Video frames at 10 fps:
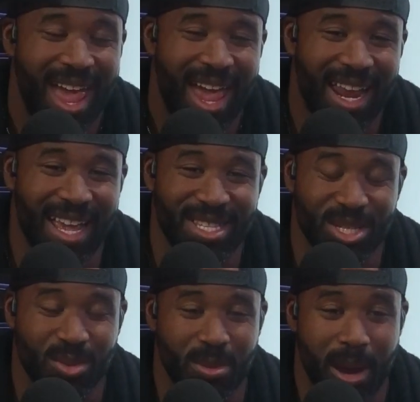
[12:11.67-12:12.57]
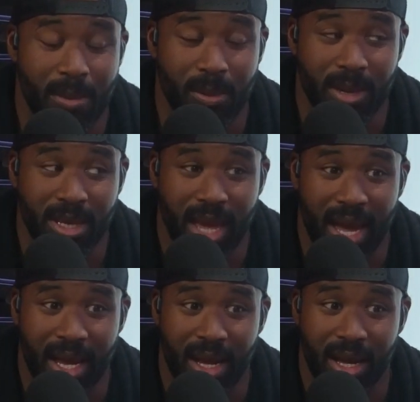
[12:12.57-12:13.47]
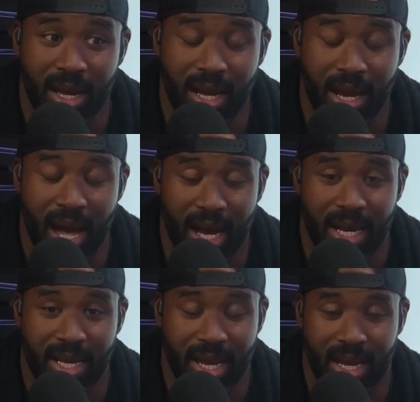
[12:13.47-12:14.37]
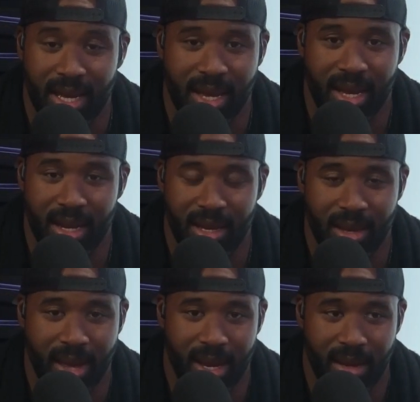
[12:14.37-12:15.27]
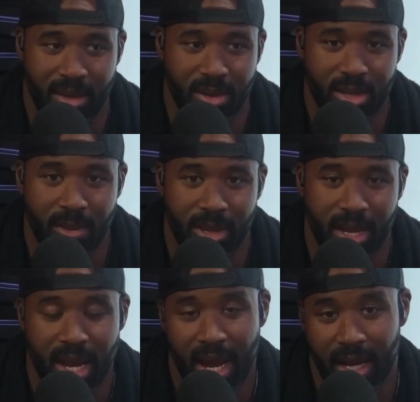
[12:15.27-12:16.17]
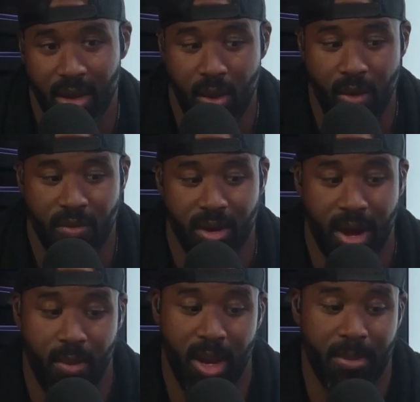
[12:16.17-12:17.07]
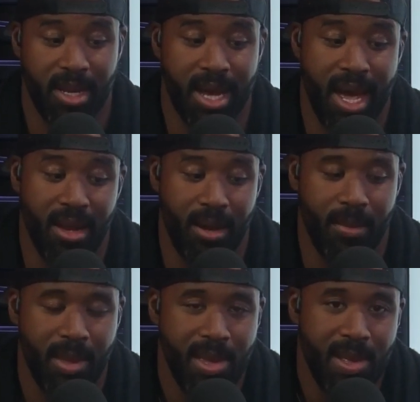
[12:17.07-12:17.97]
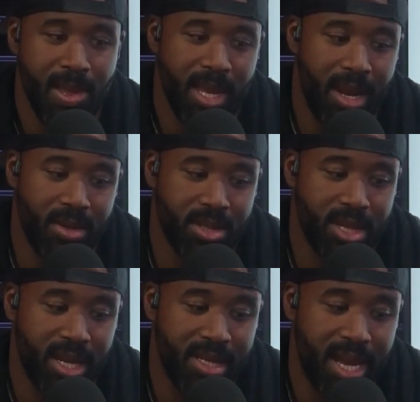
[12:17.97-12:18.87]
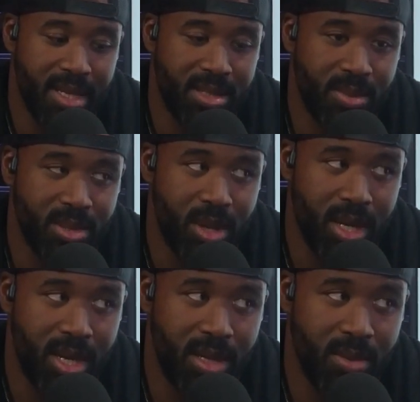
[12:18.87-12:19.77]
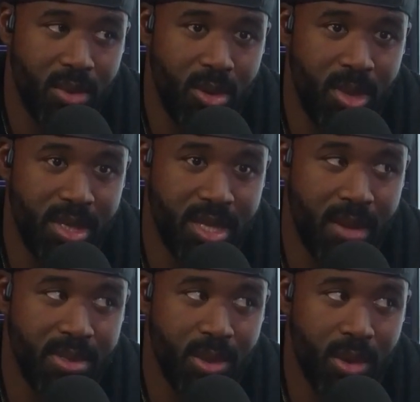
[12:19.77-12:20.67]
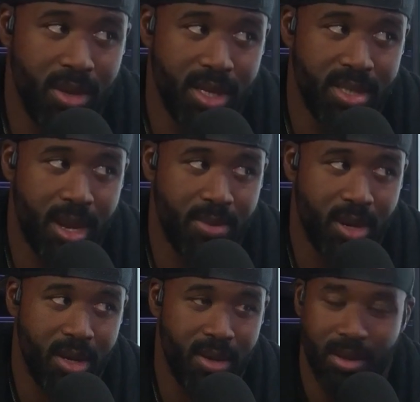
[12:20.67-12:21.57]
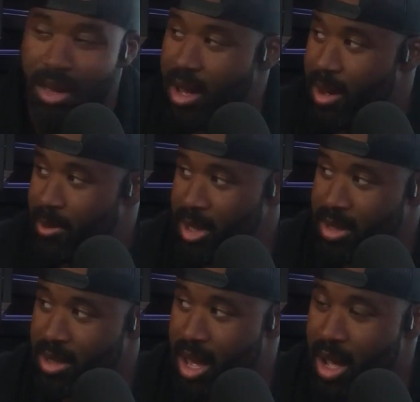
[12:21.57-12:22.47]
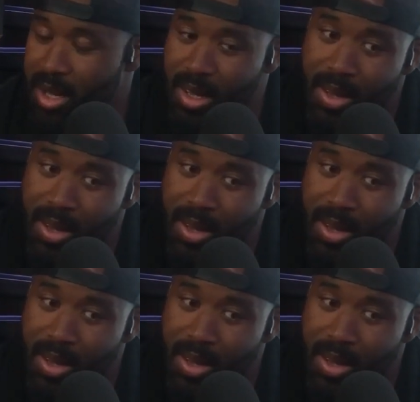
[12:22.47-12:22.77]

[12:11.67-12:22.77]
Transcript: And I just remember being like, I gotta do something. And I go over and I wake my dad up. And I was just like, Dad, someone's trying to get in the room. He stopped snoring. They stopped trying to pick the lock.